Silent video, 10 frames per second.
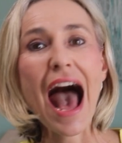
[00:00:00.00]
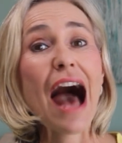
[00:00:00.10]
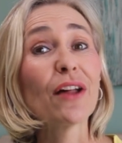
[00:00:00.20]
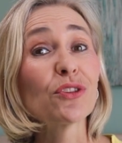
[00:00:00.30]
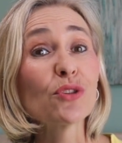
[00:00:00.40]

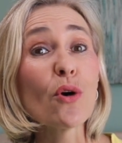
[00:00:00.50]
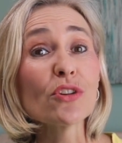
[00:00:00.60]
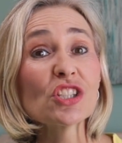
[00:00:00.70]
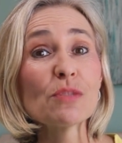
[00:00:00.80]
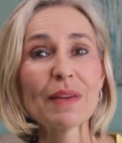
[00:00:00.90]
Our
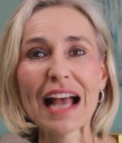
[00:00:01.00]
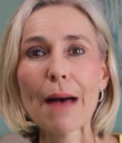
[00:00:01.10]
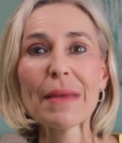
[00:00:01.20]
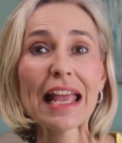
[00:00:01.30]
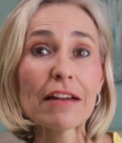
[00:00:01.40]
thoughts
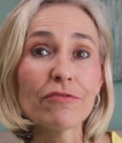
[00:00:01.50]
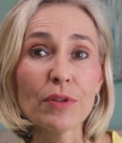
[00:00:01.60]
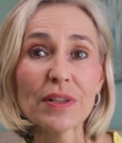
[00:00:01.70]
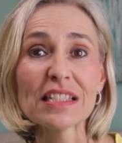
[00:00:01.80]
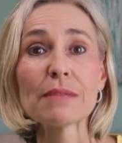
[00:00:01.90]
become
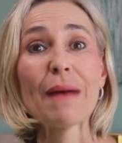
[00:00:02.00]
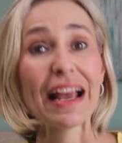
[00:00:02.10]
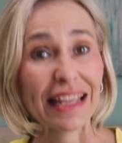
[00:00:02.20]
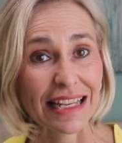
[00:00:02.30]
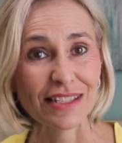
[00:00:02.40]
influenced by
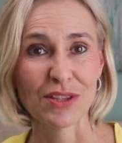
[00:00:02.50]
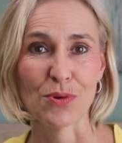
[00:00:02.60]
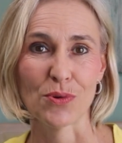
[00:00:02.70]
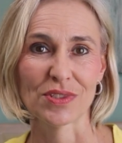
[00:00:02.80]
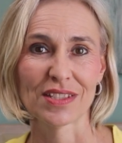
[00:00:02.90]
His
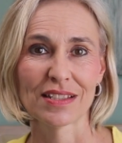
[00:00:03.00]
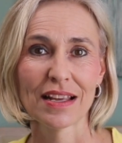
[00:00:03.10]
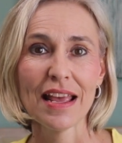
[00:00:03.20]
thoughts.